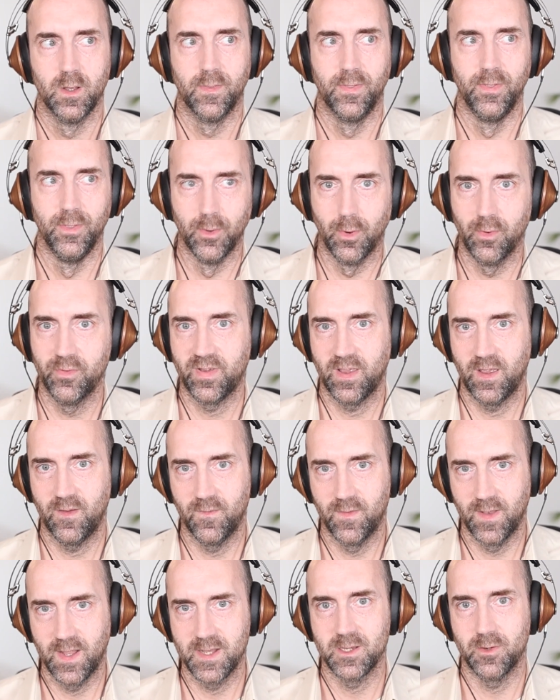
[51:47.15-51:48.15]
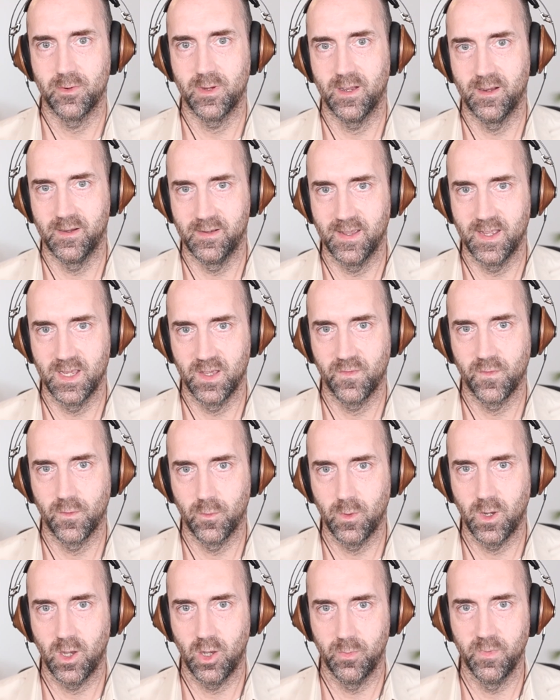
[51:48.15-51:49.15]
not have nattokinase for a
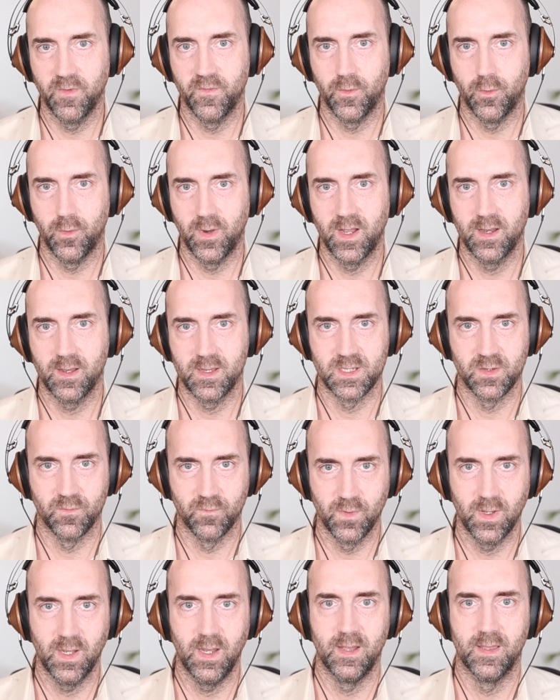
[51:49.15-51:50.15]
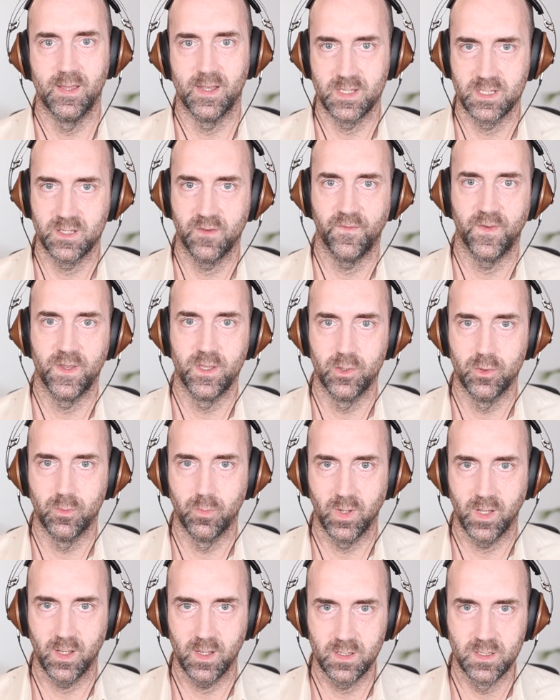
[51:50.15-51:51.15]
while beforehand, because it really does thin your
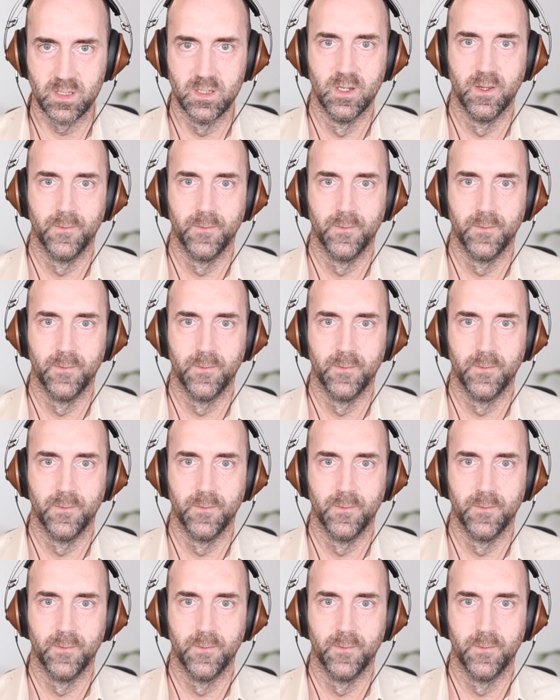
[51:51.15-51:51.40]
blood,